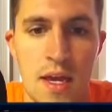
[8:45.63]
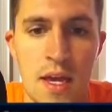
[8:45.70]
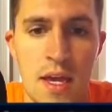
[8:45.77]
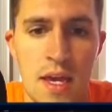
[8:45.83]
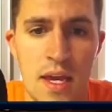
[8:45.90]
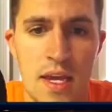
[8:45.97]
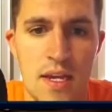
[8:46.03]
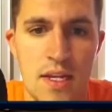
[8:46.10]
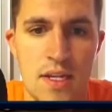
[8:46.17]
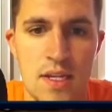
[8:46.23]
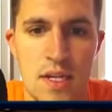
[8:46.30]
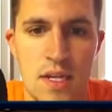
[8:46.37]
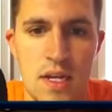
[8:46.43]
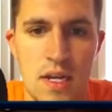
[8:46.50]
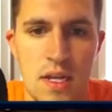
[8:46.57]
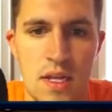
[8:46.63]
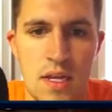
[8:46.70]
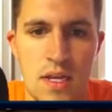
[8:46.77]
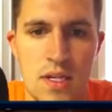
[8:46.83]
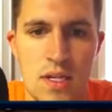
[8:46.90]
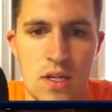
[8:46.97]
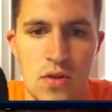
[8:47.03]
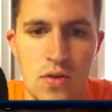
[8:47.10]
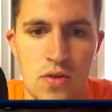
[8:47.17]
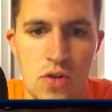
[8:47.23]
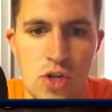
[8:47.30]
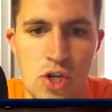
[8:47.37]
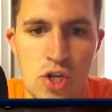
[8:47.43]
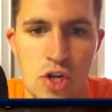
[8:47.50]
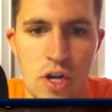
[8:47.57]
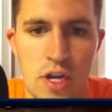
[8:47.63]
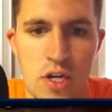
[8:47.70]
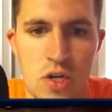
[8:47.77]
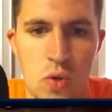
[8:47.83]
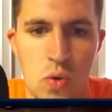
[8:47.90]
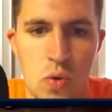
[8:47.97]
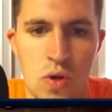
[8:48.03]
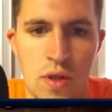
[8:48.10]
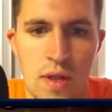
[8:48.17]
He's sending these loons straight toward